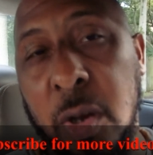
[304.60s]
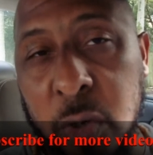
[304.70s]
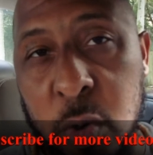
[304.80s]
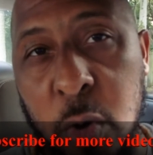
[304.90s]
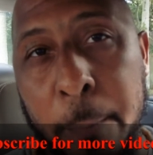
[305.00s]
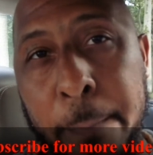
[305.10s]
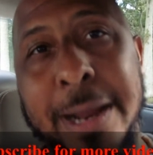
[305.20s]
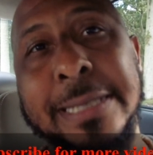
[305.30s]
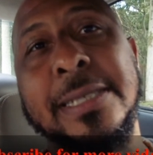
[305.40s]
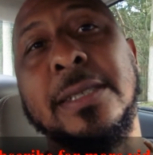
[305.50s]
Google
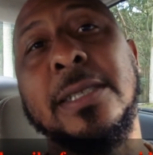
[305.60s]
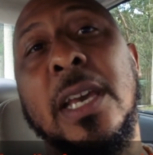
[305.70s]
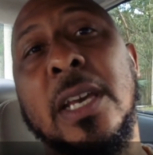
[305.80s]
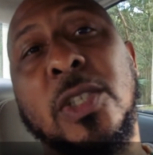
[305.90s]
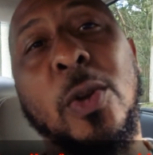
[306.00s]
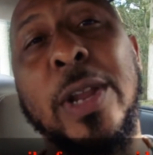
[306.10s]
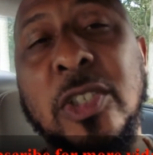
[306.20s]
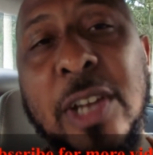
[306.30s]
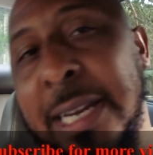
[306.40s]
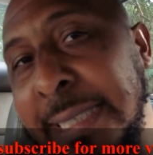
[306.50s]
presence, so they're
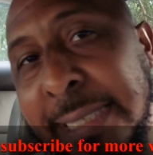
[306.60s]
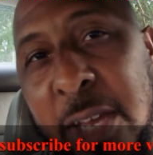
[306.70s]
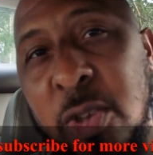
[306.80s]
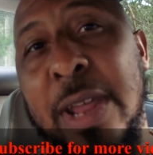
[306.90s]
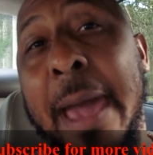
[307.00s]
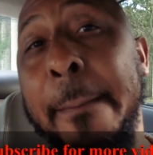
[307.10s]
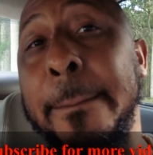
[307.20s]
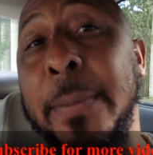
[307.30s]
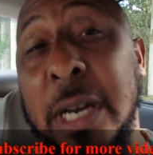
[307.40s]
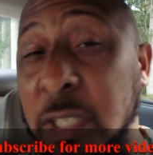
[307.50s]
trying to sell you that
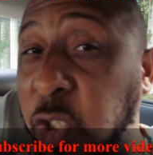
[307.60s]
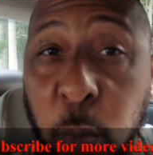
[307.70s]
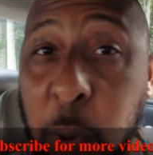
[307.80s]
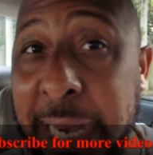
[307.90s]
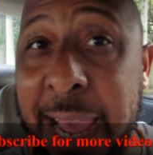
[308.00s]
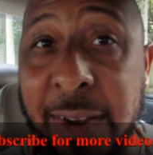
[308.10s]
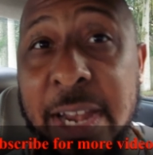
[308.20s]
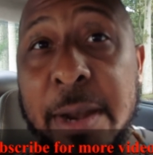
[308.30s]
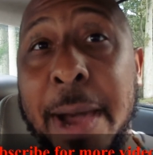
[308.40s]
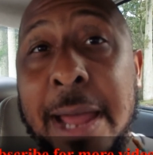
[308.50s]
because you're way down there
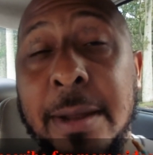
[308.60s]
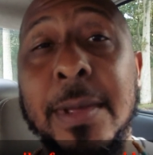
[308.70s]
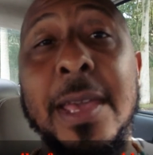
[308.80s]
at the bottom.